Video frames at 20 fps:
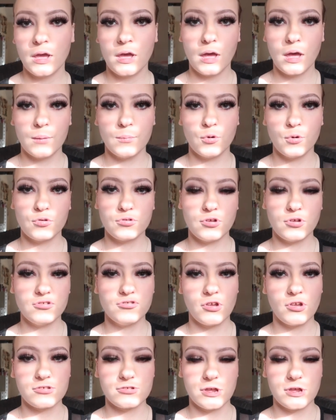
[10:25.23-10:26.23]
I'm also
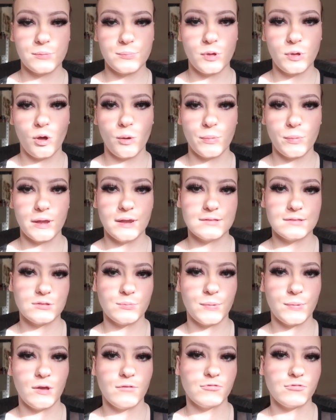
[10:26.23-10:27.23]
just going to put up a little
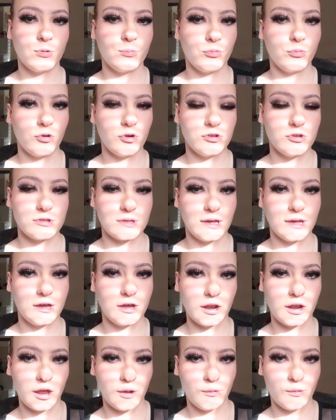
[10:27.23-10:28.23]
bit of the bronze and
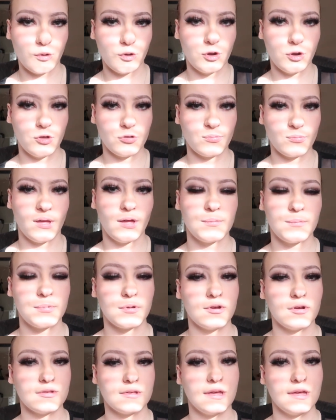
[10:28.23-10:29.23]
glow on as well
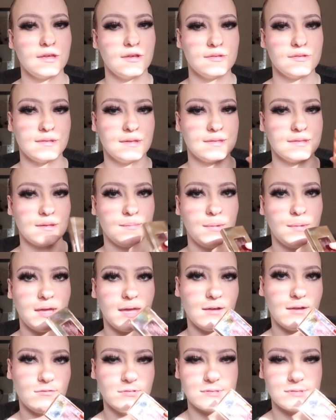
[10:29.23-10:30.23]
because I use this in my
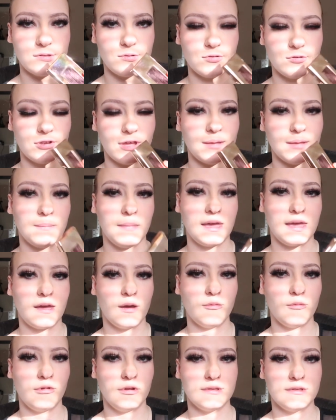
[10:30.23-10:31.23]
every single day
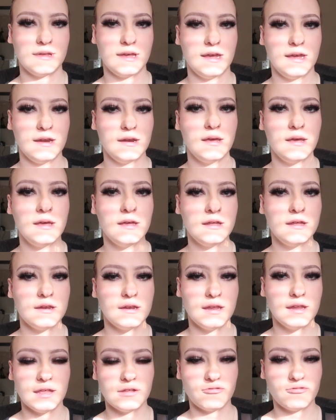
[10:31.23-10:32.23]
makeup routine.
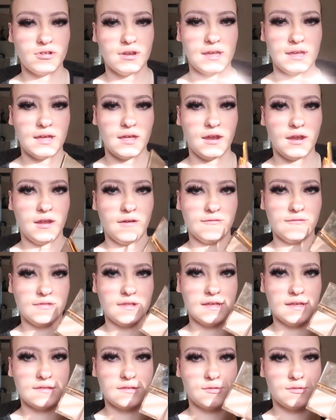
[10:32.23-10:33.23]
Literally, I love
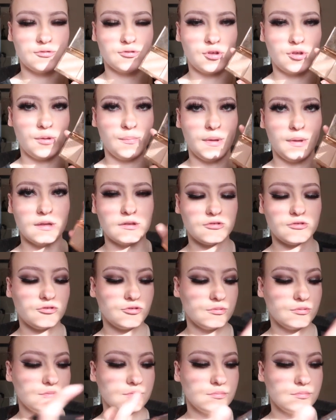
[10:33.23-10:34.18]
this so much.